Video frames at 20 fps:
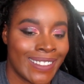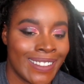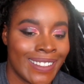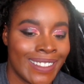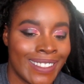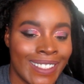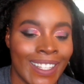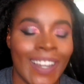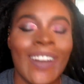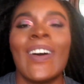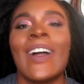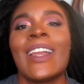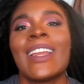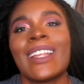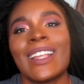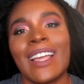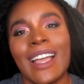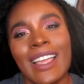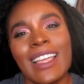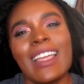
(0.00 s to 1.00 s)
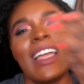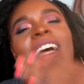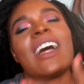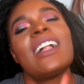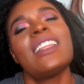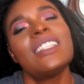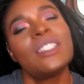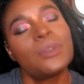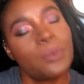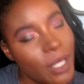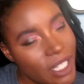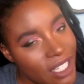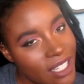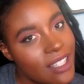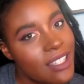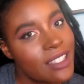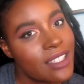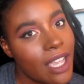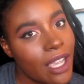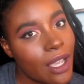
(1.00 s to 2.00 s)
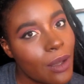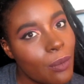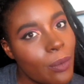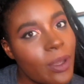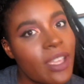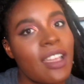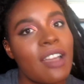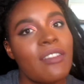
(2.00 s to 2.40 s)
so I at least wait till the second week.